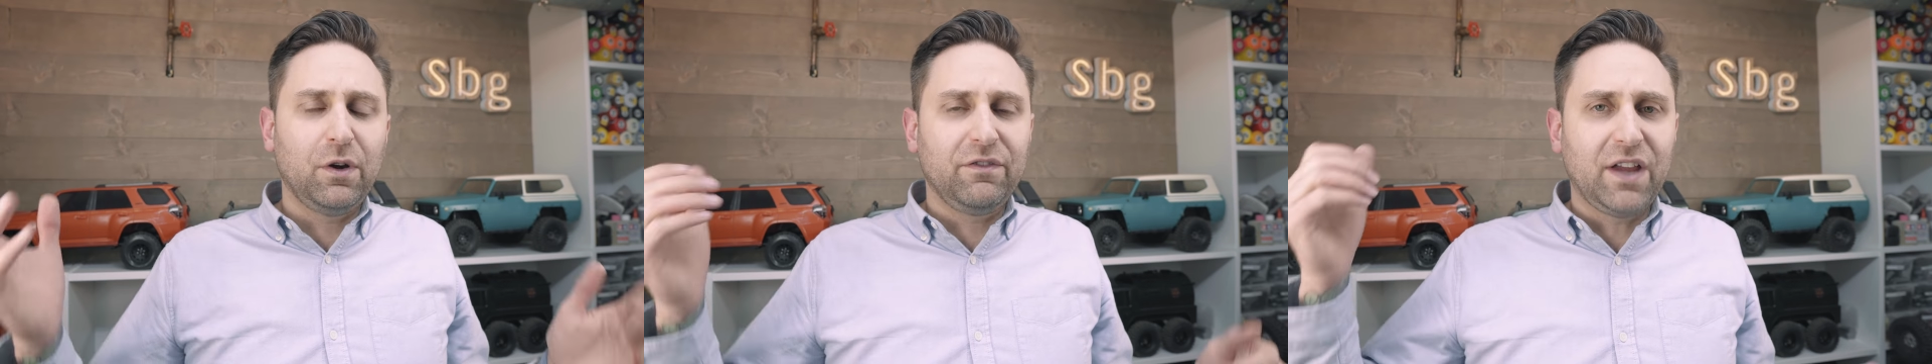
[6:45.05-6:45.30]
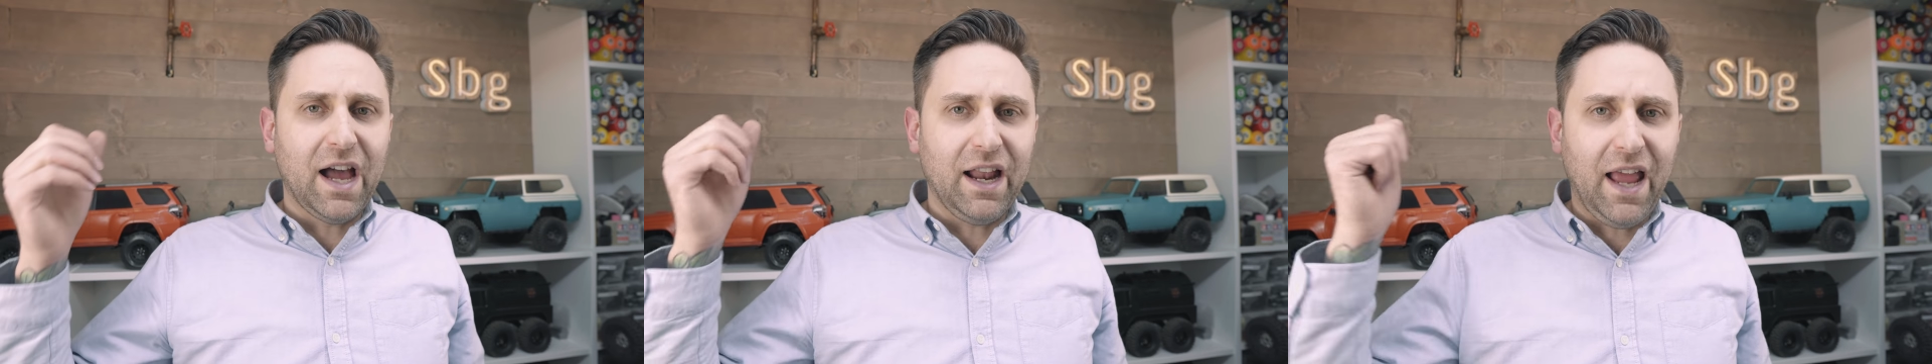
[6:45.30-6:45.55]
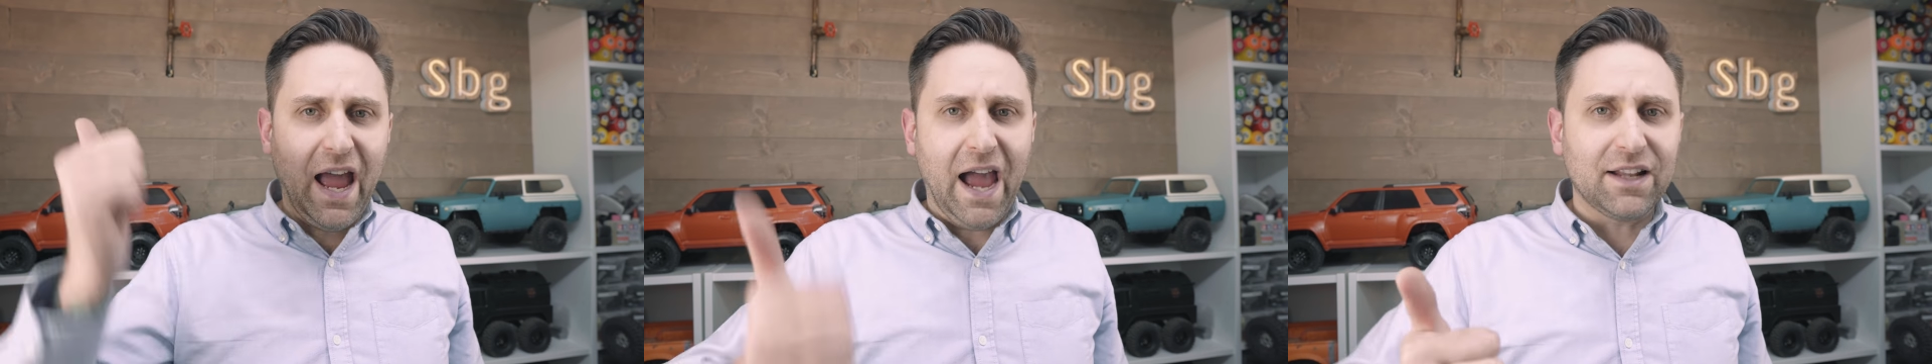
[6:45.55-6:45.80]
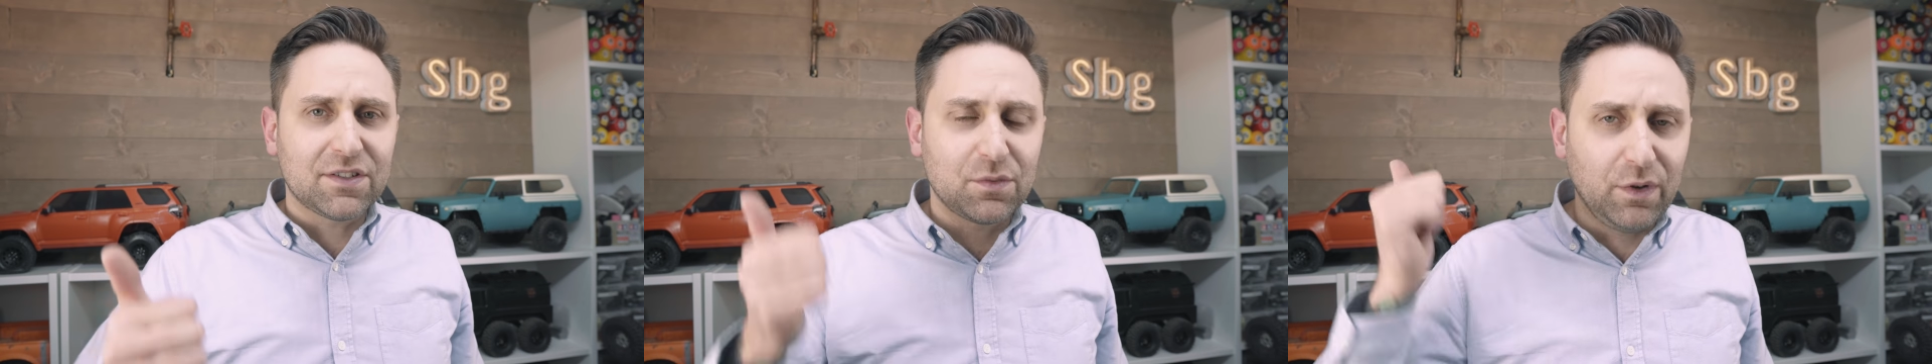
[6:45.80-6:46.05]
We've got
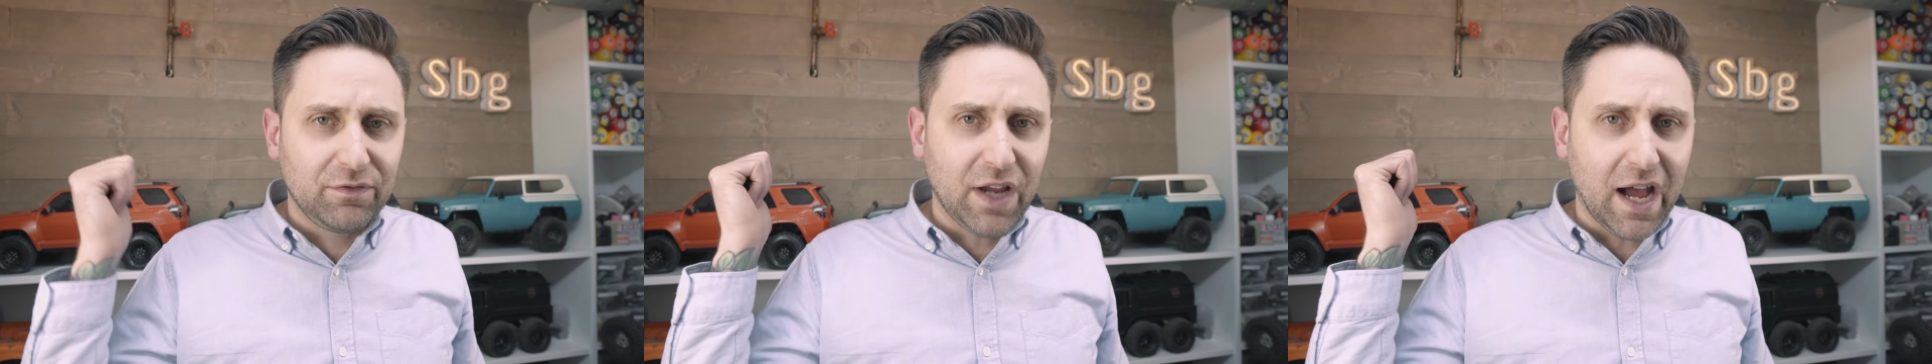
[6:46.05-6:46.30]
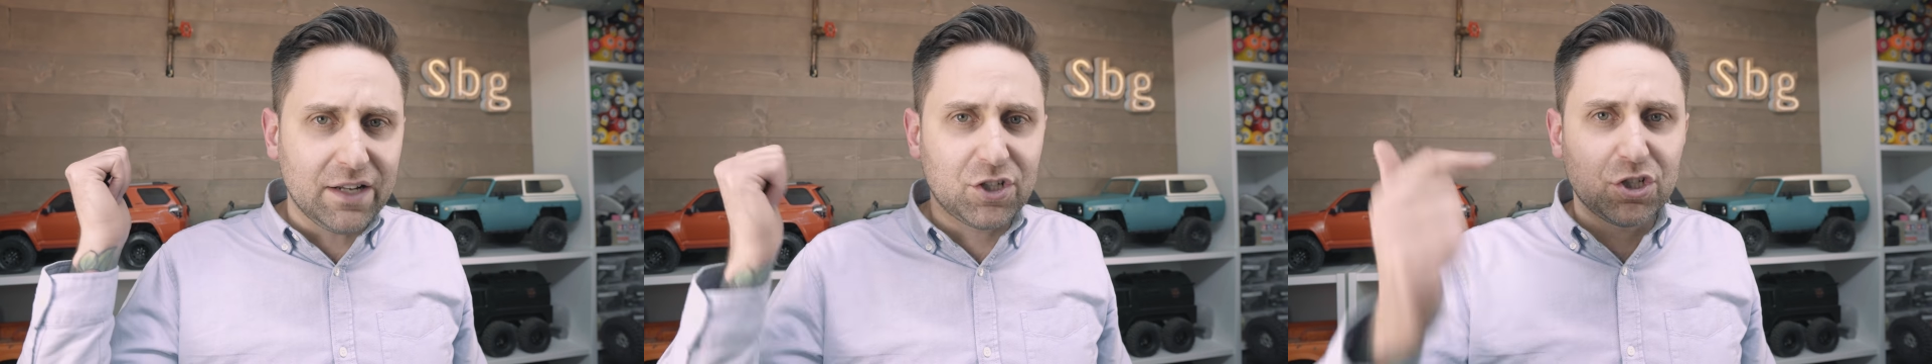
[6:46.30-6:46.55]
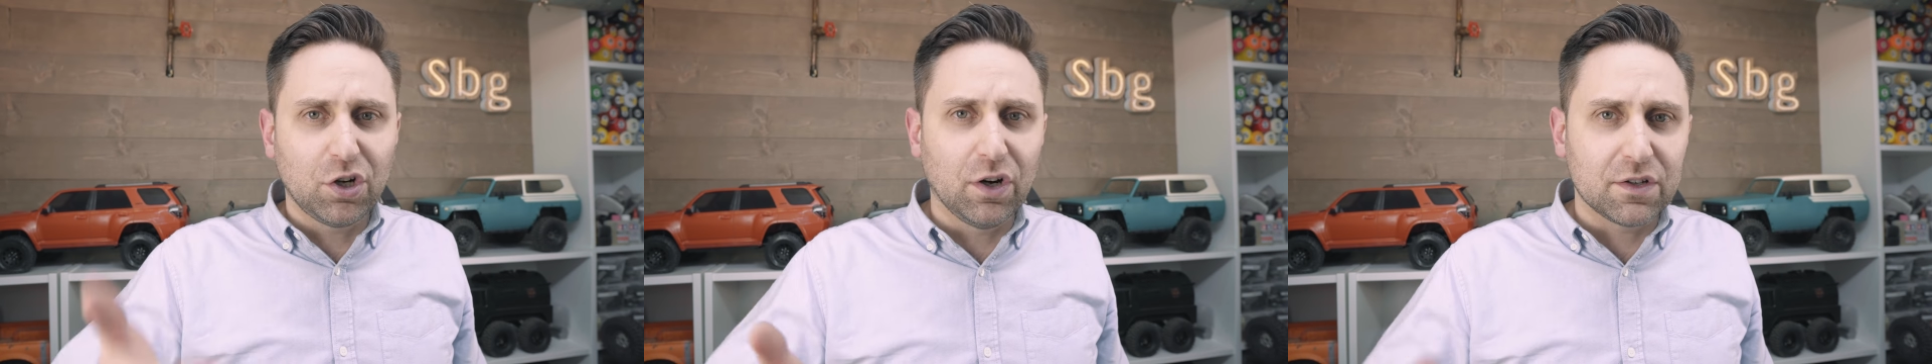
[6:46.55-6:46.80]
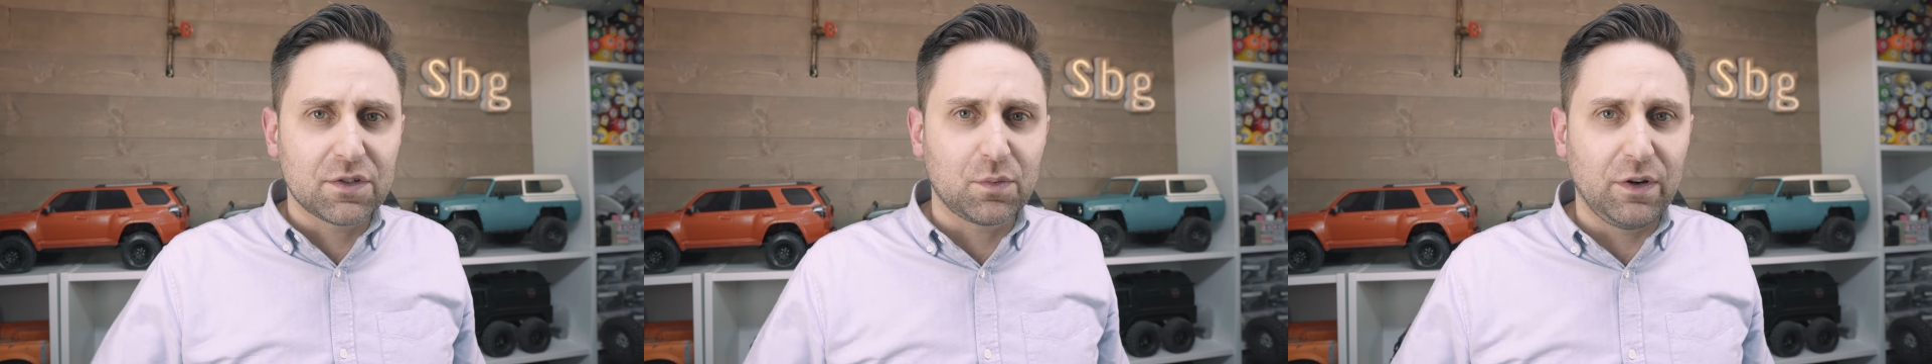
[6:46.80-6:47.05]
hats, we've got
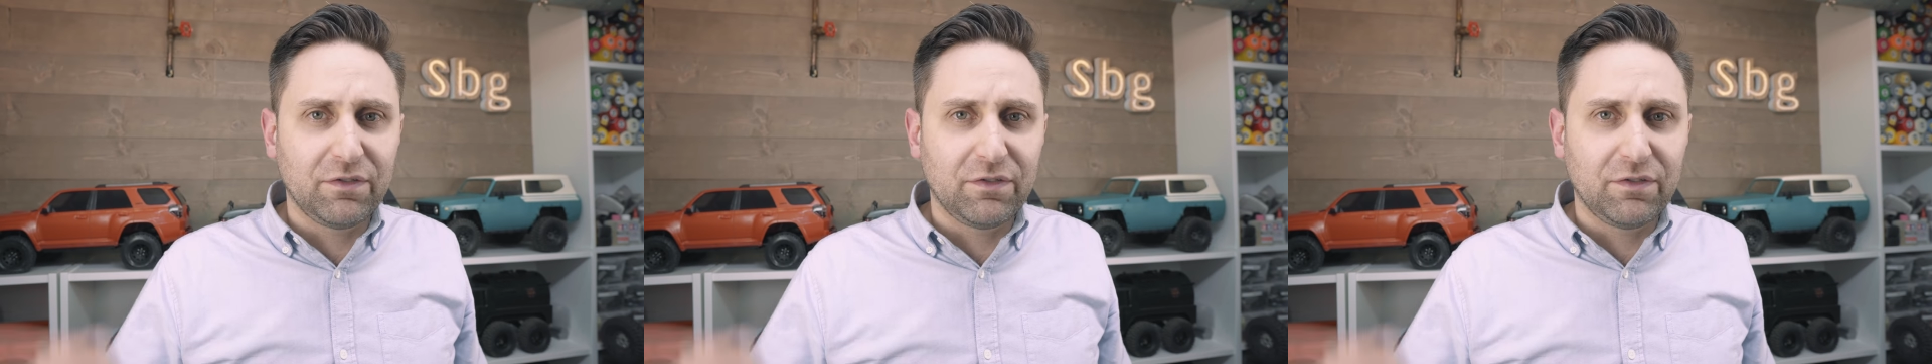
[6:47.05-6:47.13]
shirts,